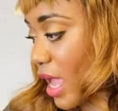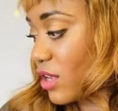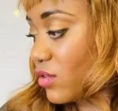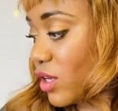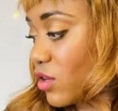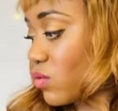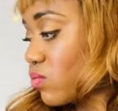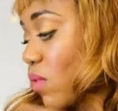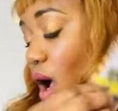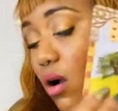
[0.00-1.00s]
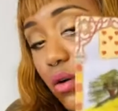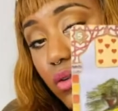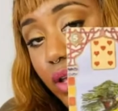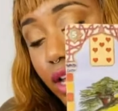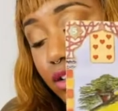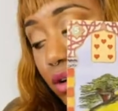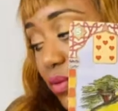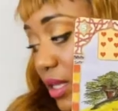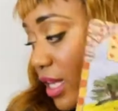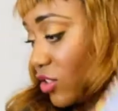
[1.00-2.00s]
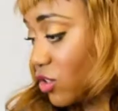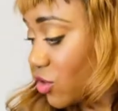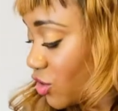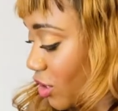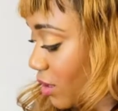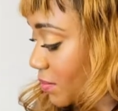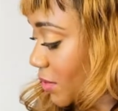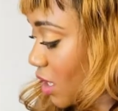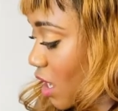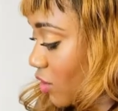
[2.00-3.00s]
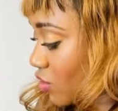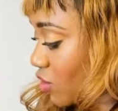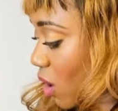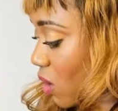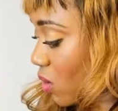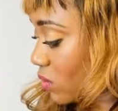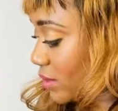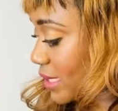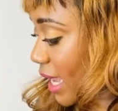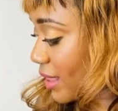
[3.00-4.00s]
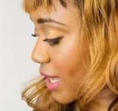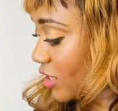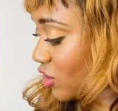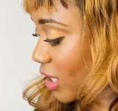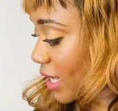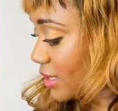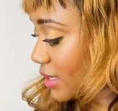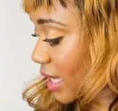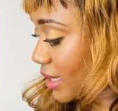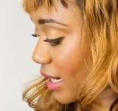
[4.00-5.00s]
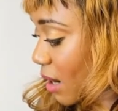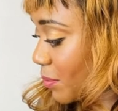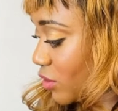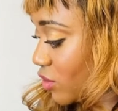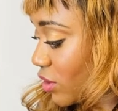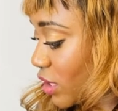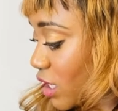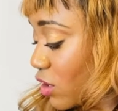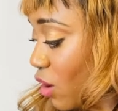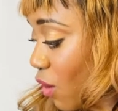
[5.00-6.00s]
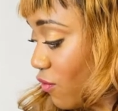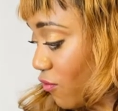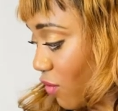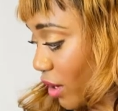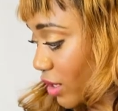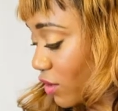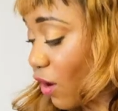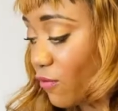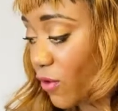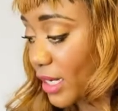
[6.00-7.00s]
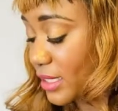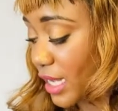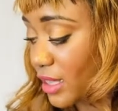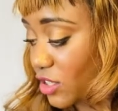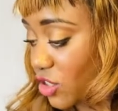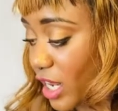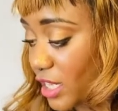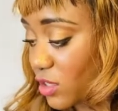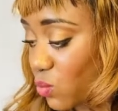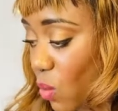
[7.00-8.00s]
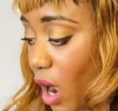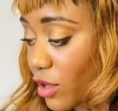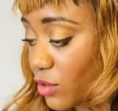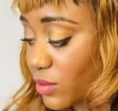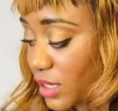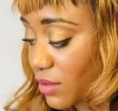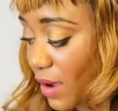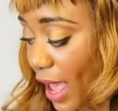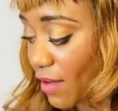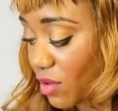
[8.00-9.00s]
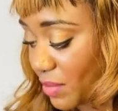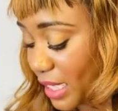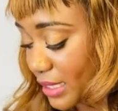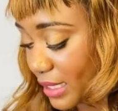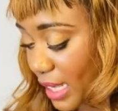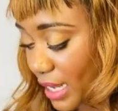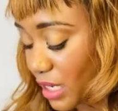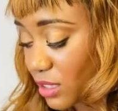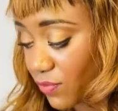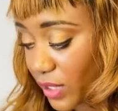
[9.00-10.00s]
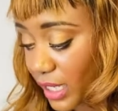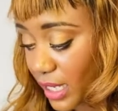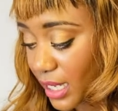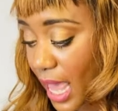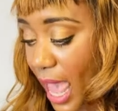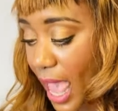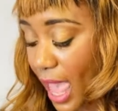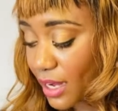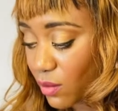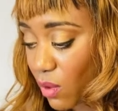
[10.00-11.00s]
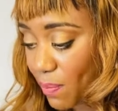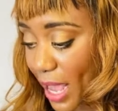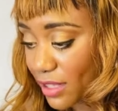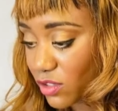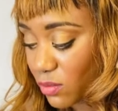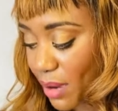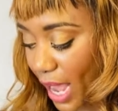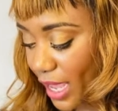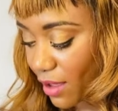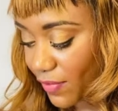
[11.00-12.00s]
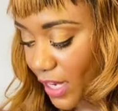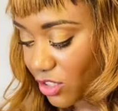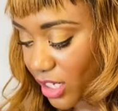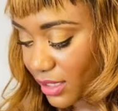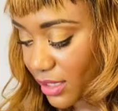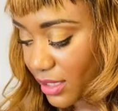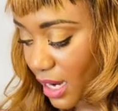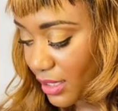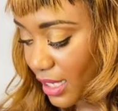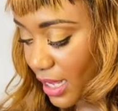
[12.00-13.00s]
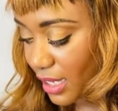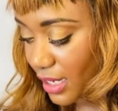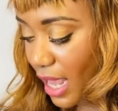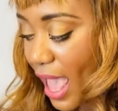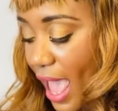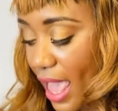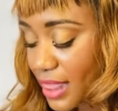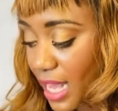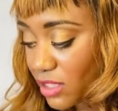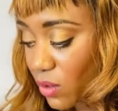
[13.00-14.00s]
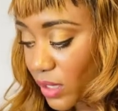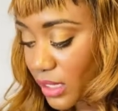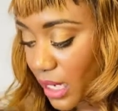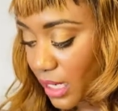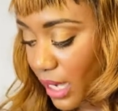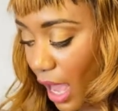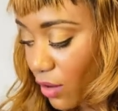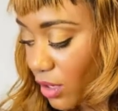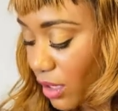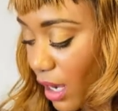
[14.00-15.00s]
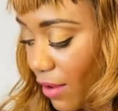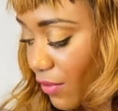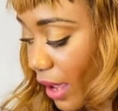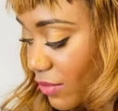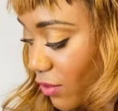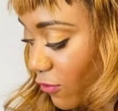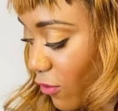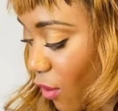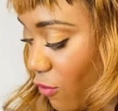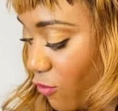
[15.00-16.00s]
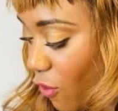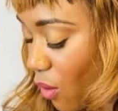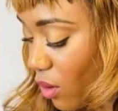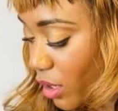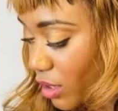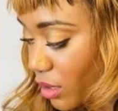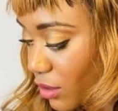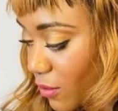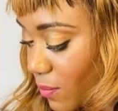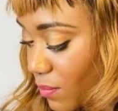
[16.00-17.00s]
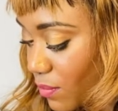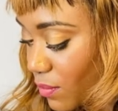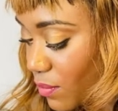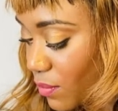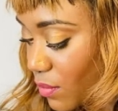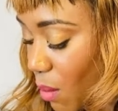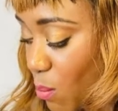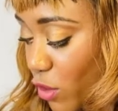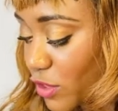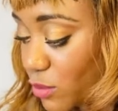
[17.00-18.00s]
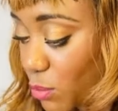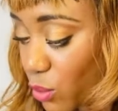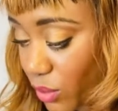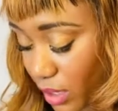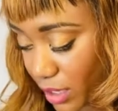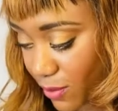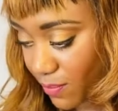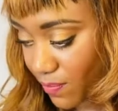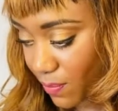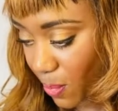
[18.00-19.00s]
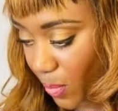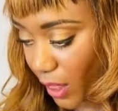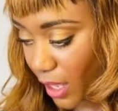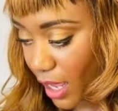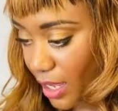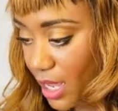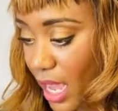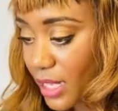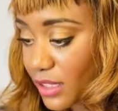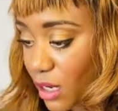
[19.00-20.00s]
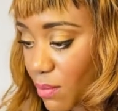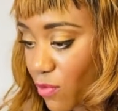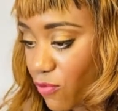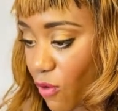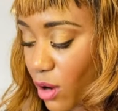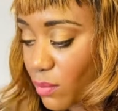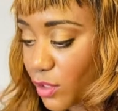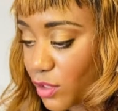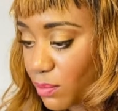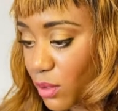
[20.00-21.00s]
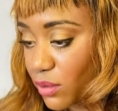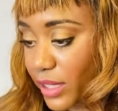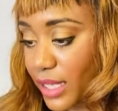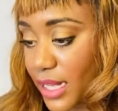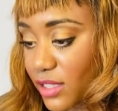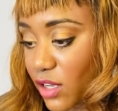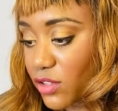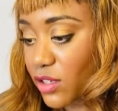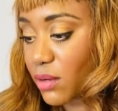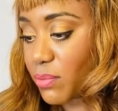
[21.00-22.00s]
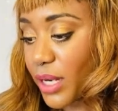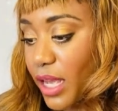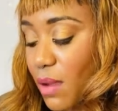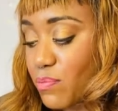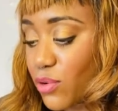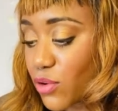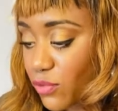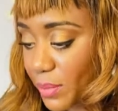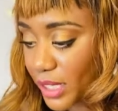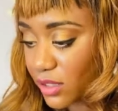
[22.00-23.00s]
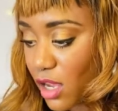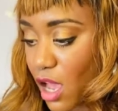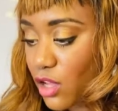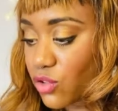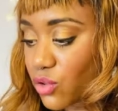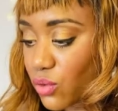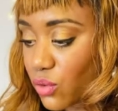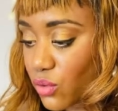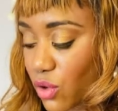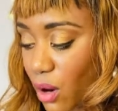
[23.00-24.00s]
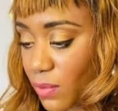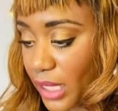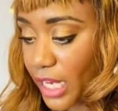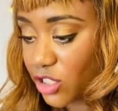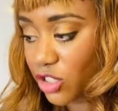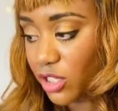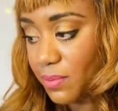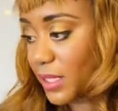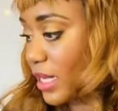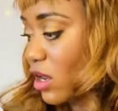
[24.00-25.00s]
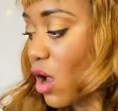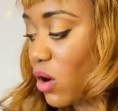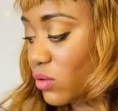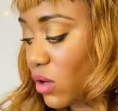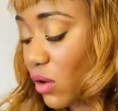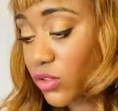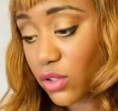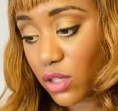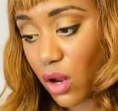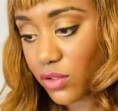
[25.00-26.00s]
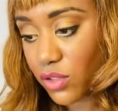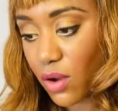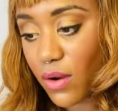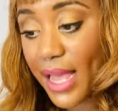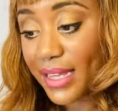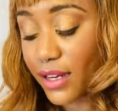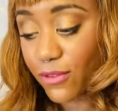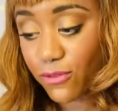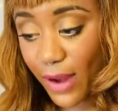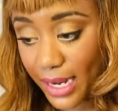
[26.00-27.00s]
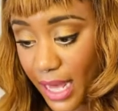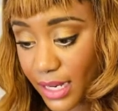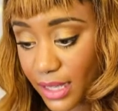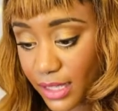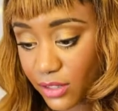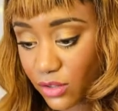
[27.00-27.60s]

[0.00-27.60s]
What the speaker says: And you can grow in your relationships. So take that chance, take that opportunity, go for it. Go for it and take the chance while you still have it, because again, it's fleeting and it will pass you by if that chance is not taken. And that's going to allow your love life to flow forward more smoothly, okay? It's going to move forward more smoothly, and that's also going to bring improvements to your relationships. And who knows, you can also get a friend out of this.